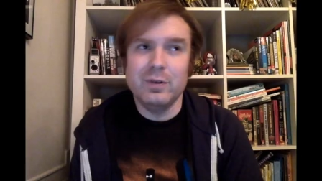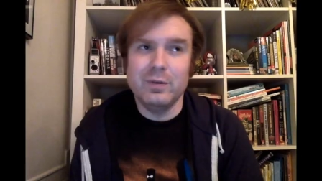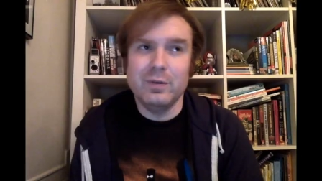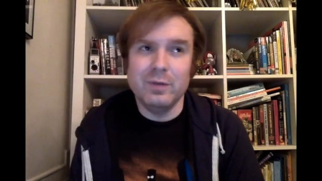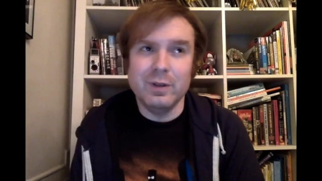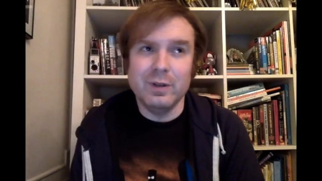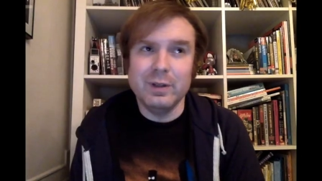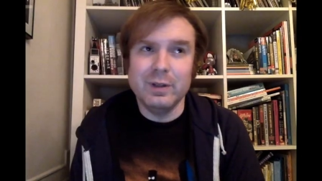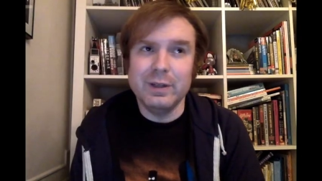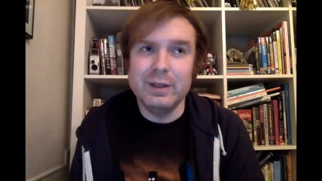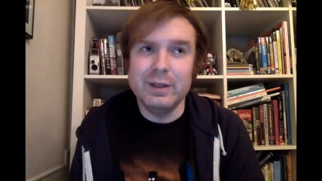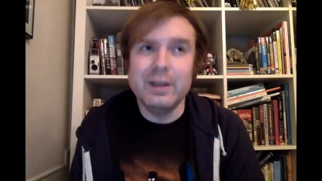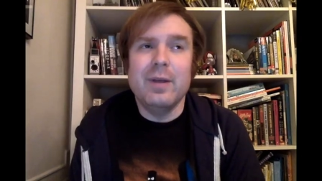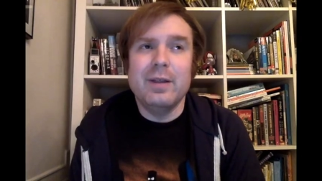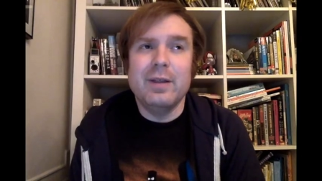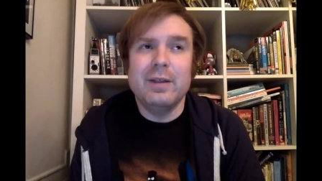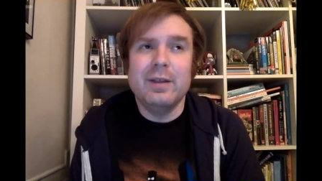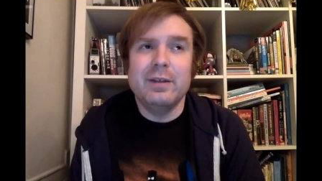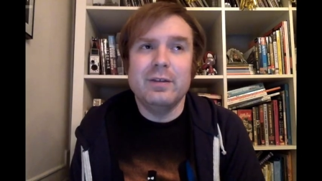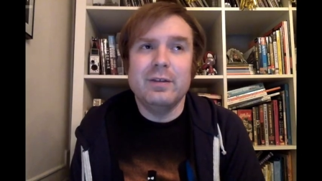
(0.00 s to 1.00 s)
It felt like,
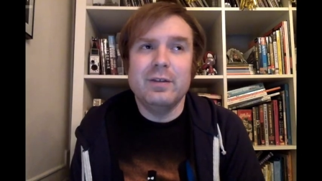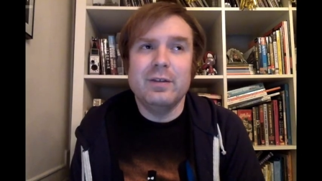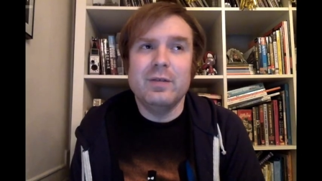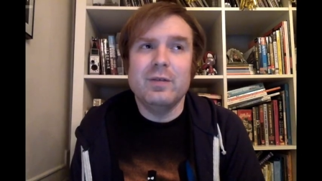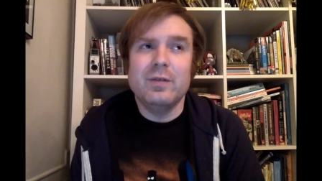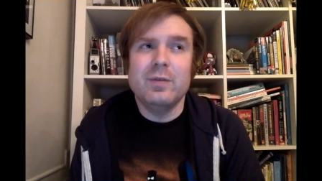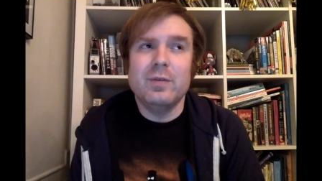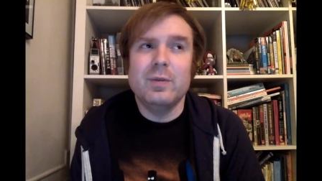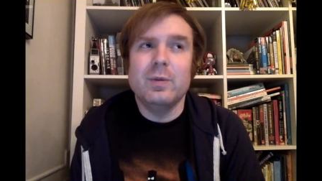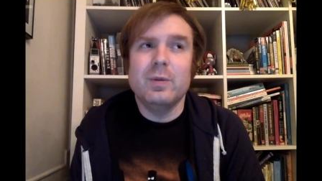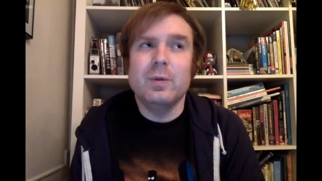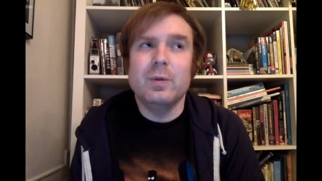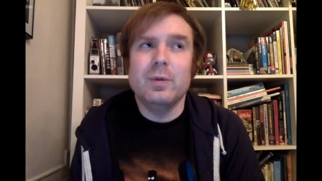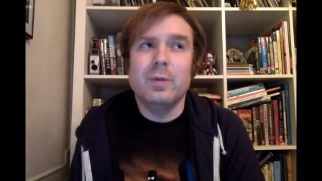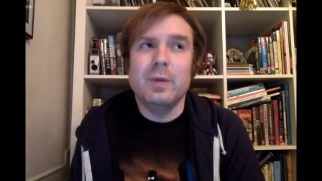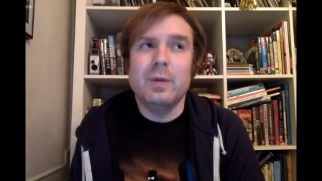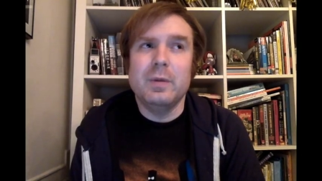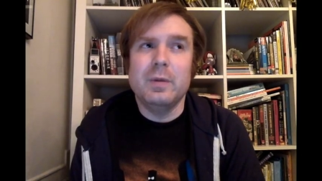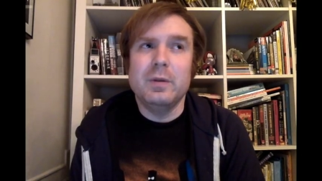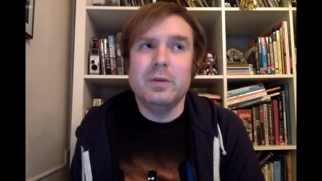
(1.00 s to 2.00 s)
I think Steven Spielberg
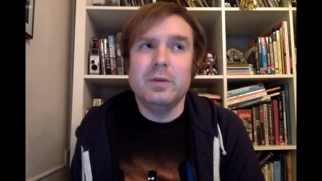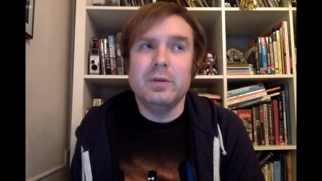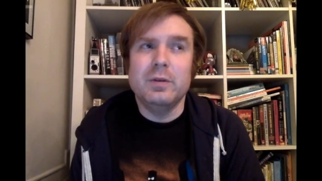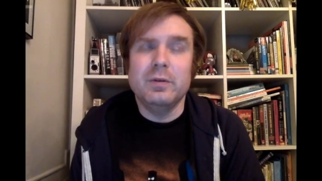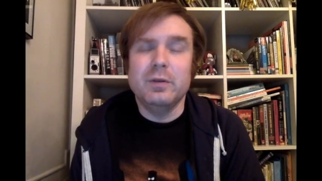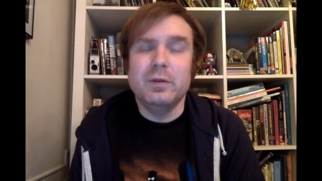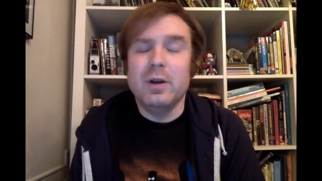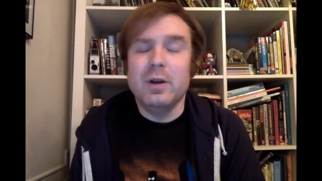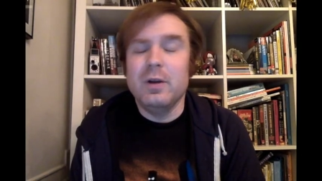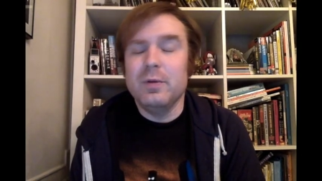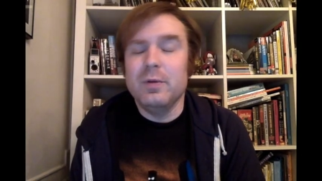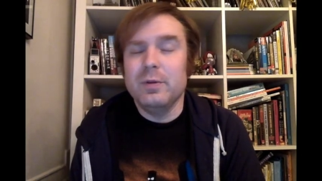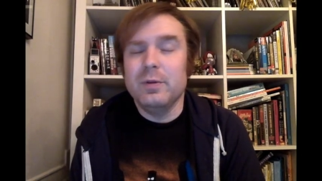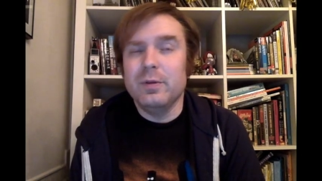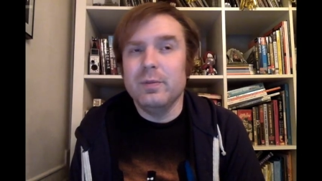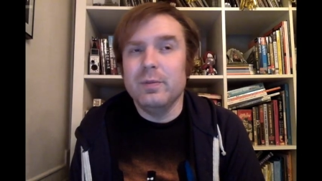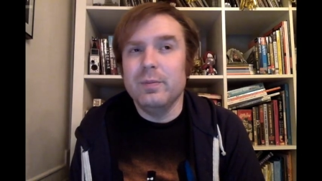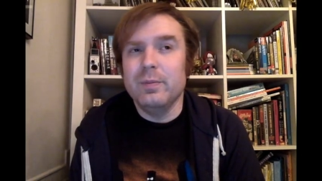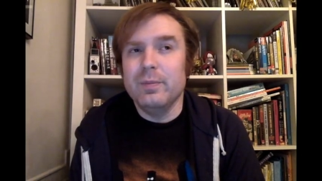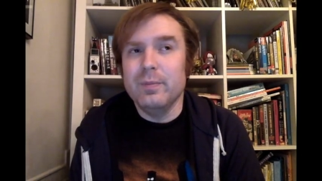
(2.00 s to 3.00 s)
maybe should have gone
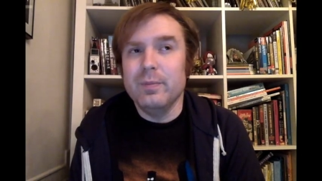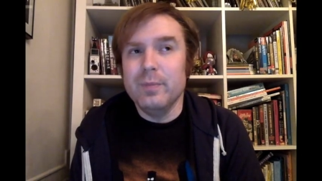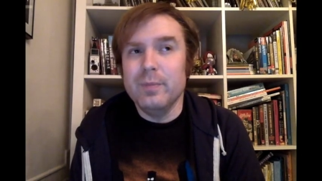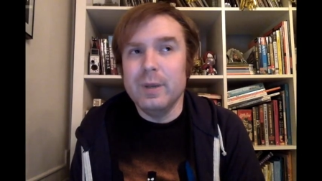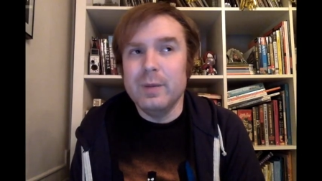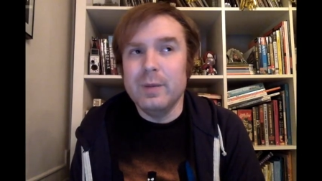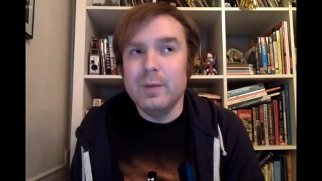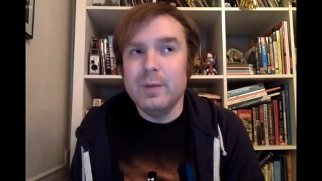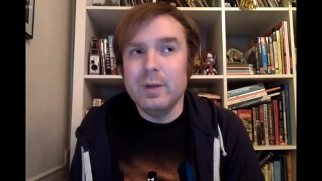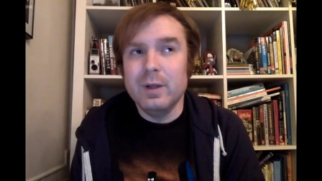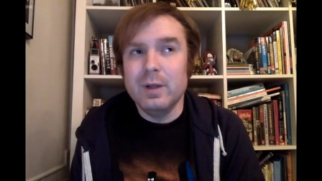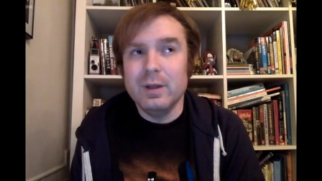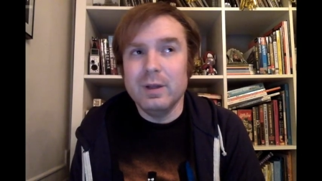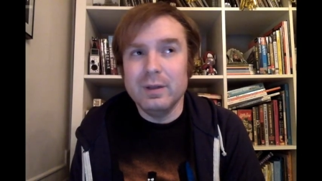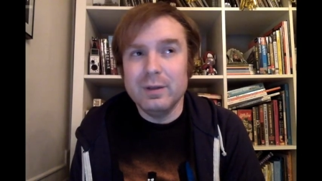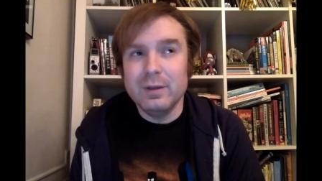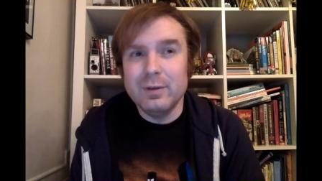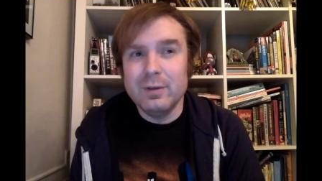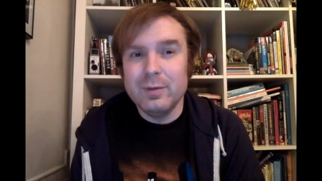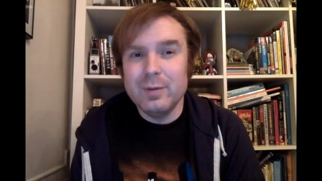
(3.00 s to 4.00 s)
with him, maybe a
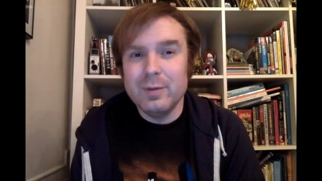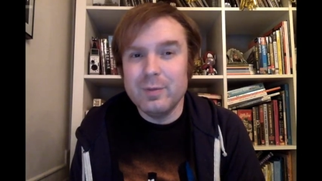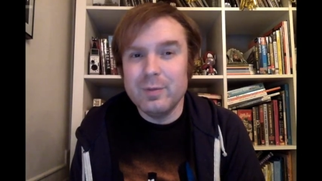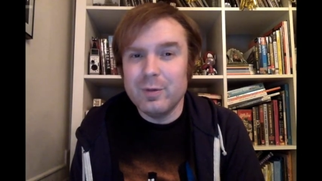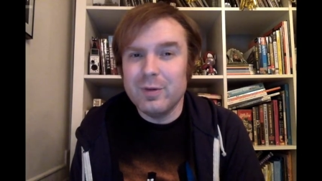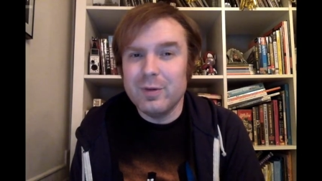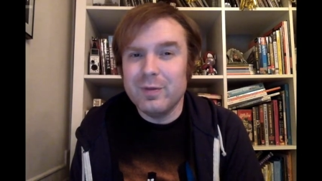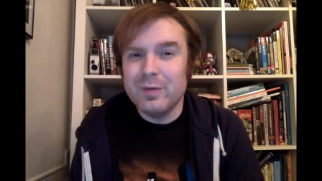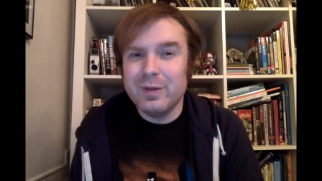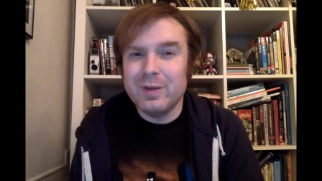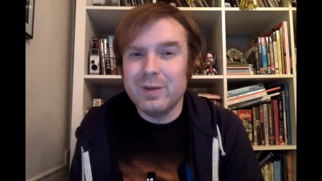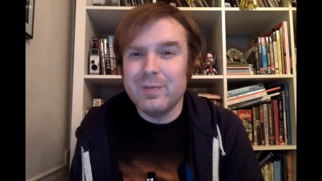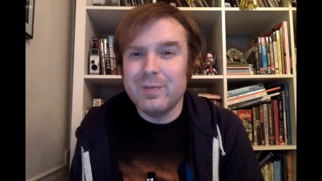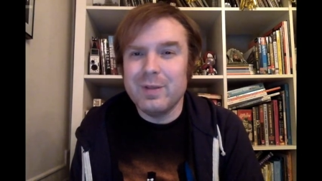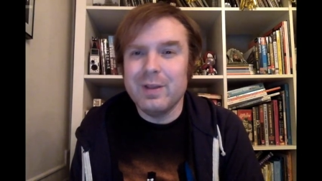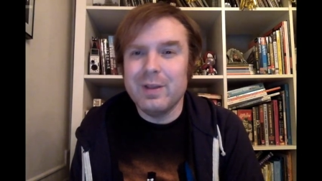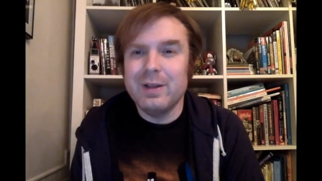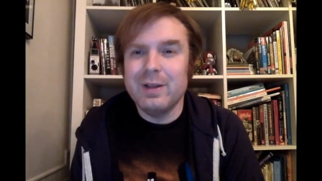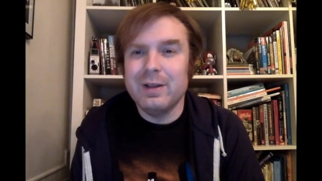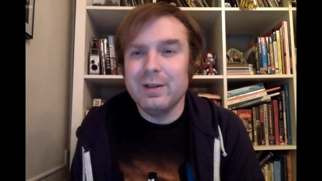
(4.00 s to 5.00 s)
little bit more of a
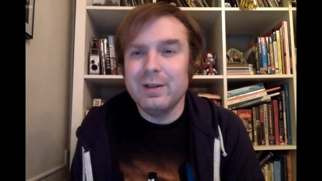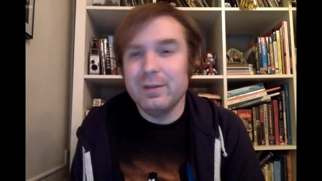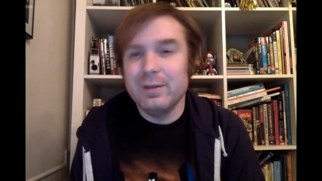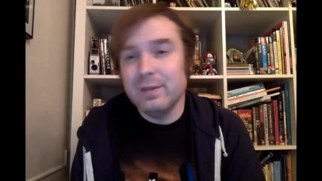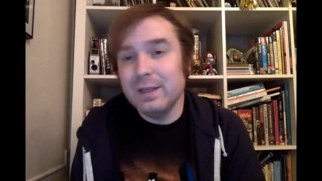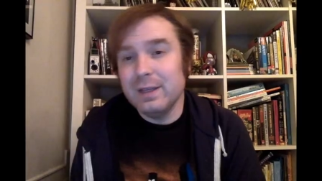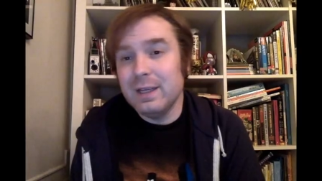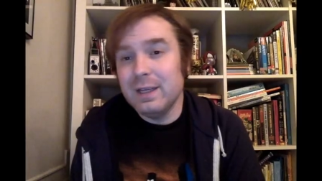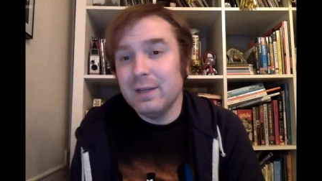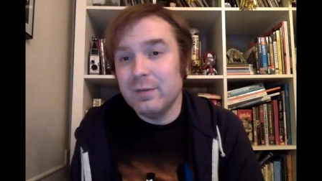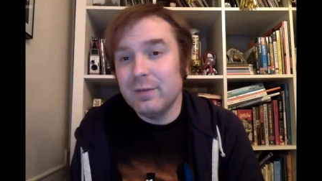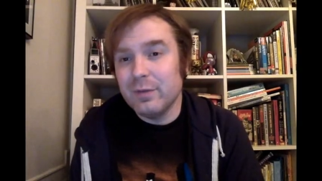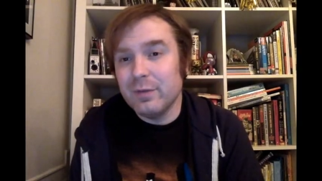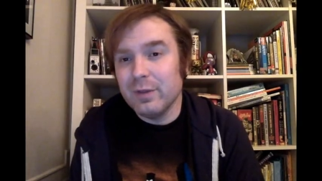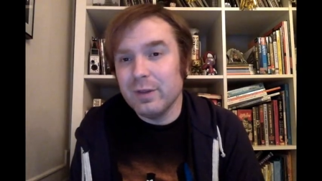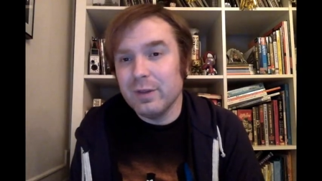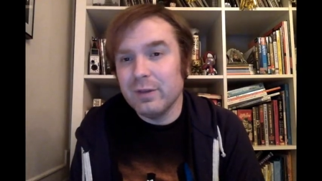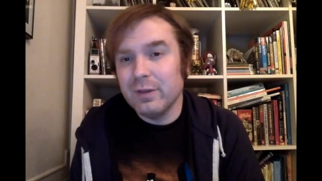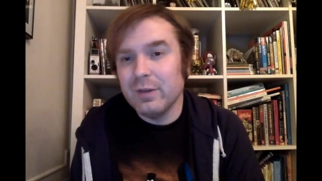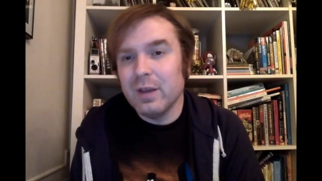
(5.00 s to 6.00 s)
compelling lead
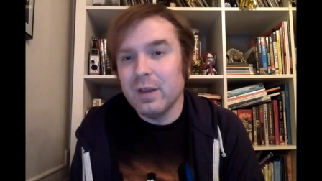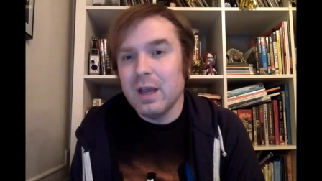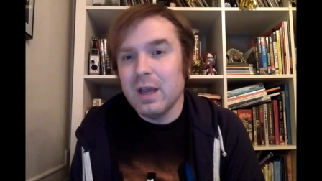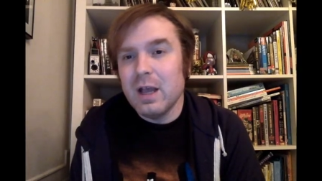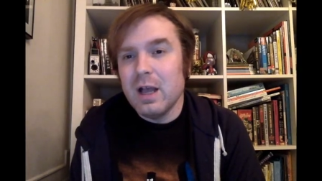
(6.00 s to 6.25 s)
for this.